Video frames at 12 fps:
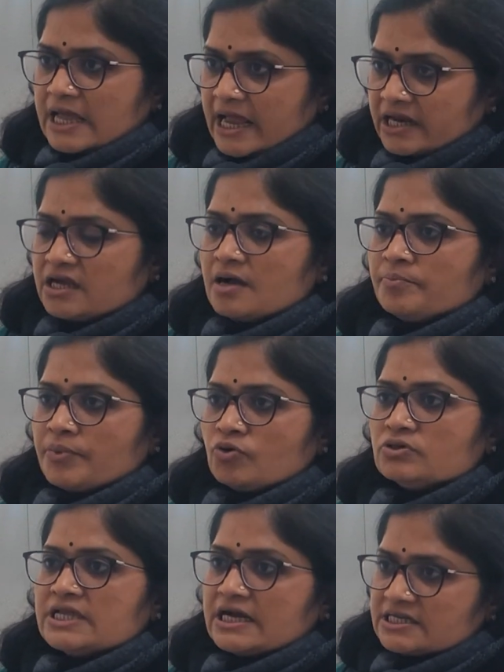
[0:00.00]
any
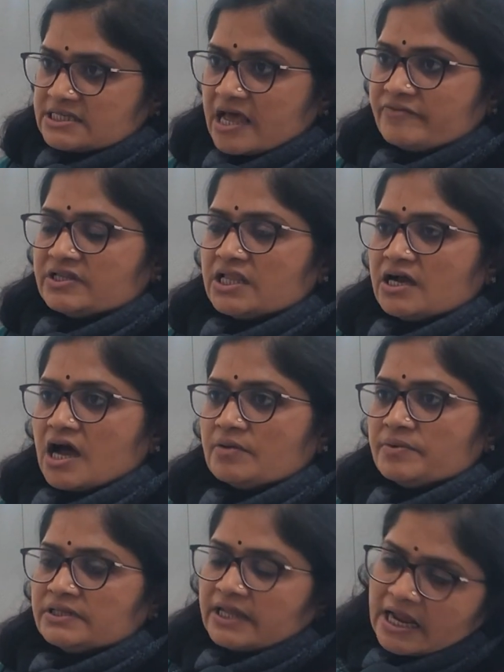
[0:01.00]
compound that is having the
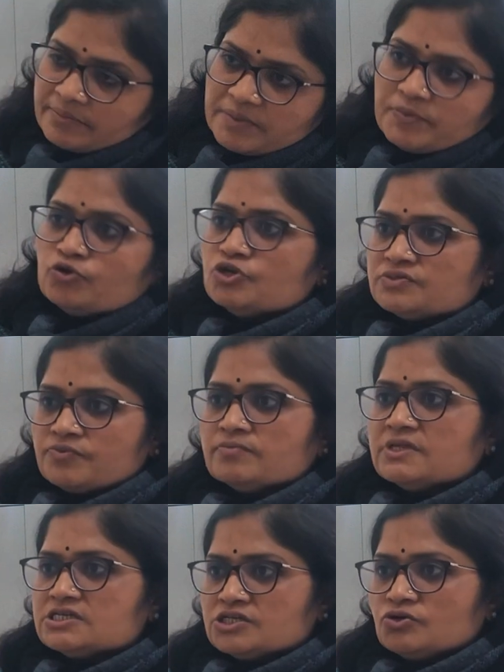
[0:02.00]
carbon can be produced from
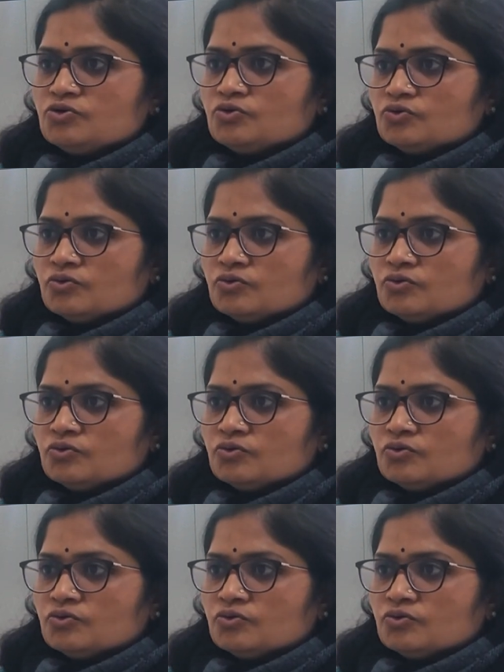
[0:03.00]
the CO2.